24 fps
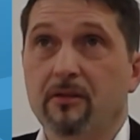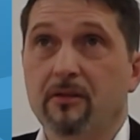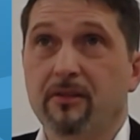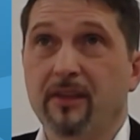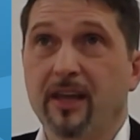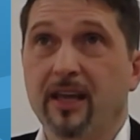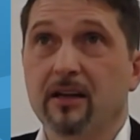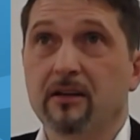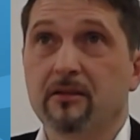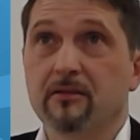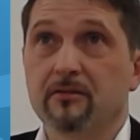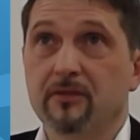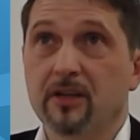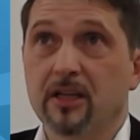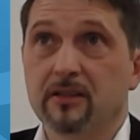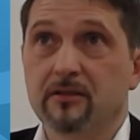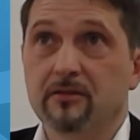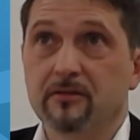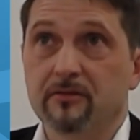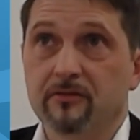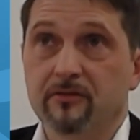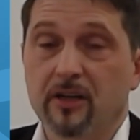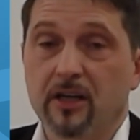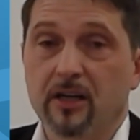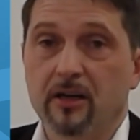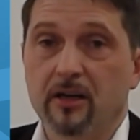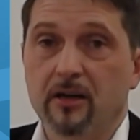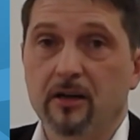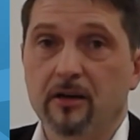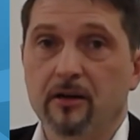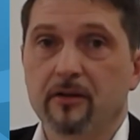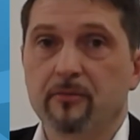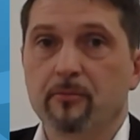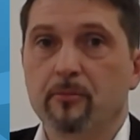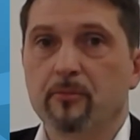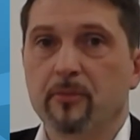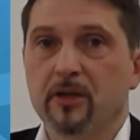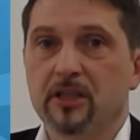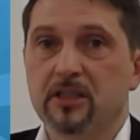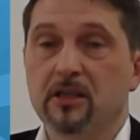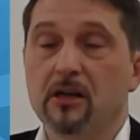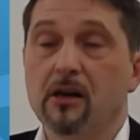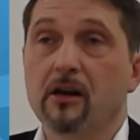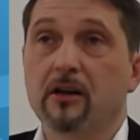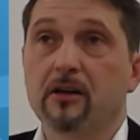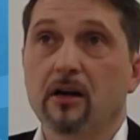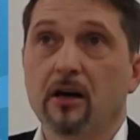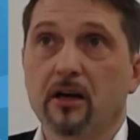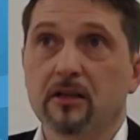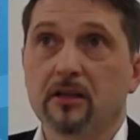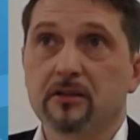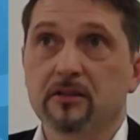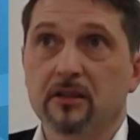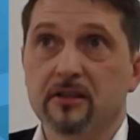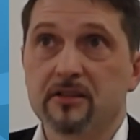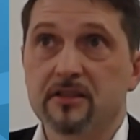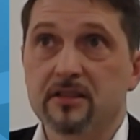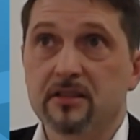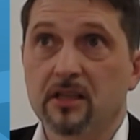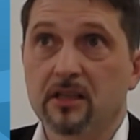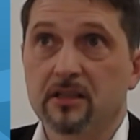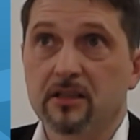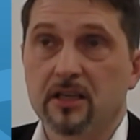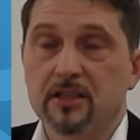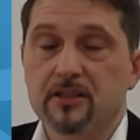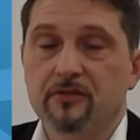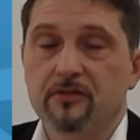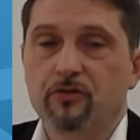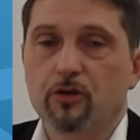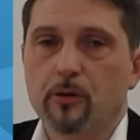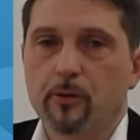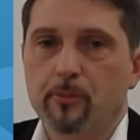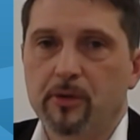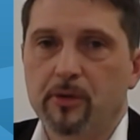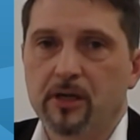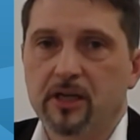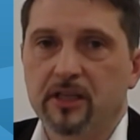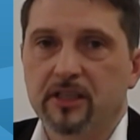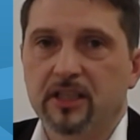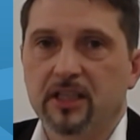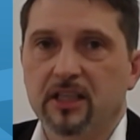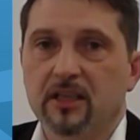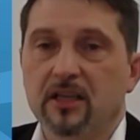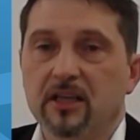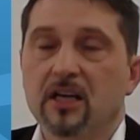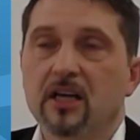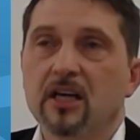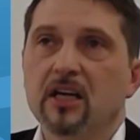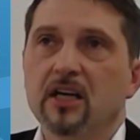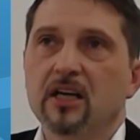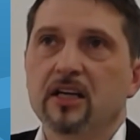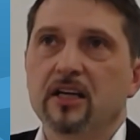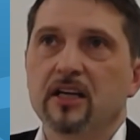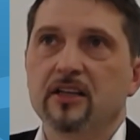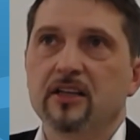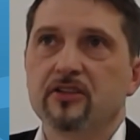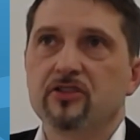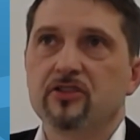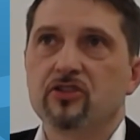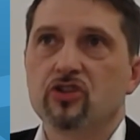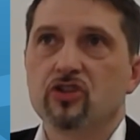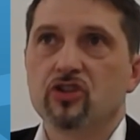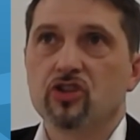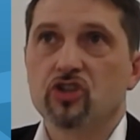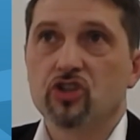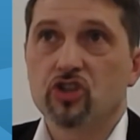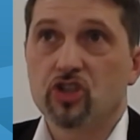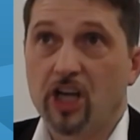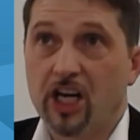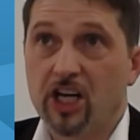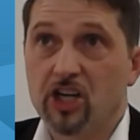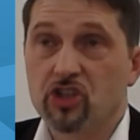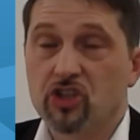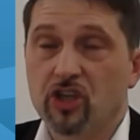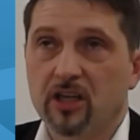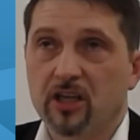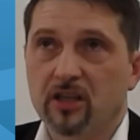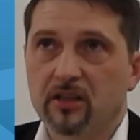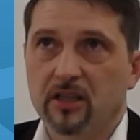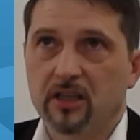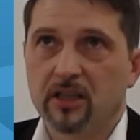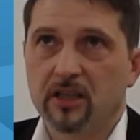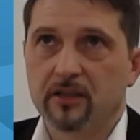think that the material characteristic and the formability is changing.